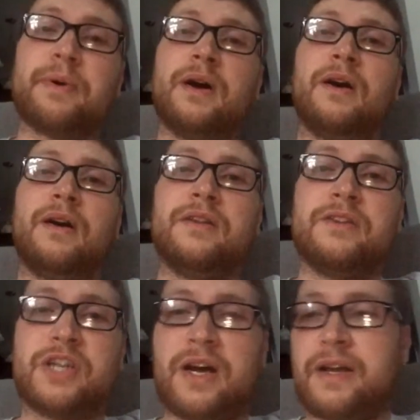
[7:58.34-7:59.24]
on
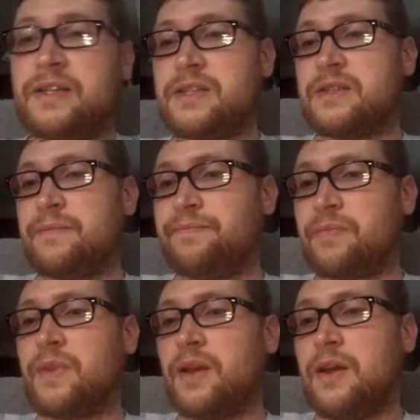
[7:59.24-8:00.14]
the Giants
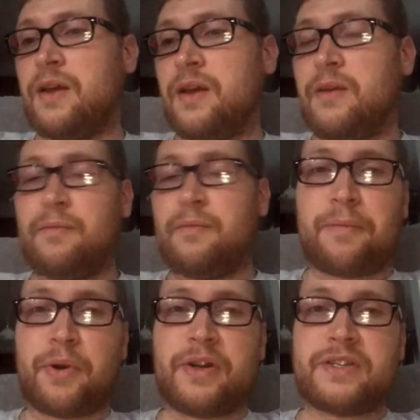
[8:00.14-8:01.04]
by
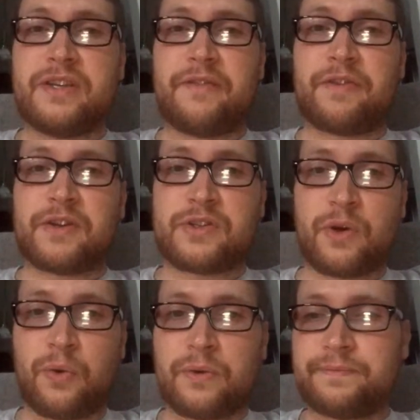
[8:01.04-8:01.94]
a pretty significant
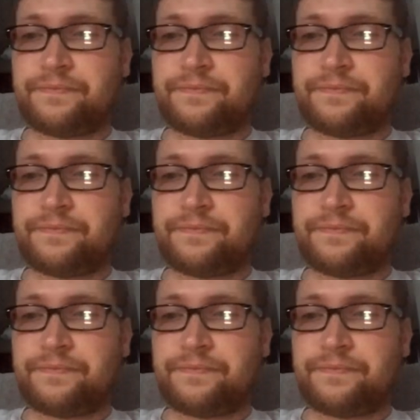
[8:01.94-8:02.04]
score.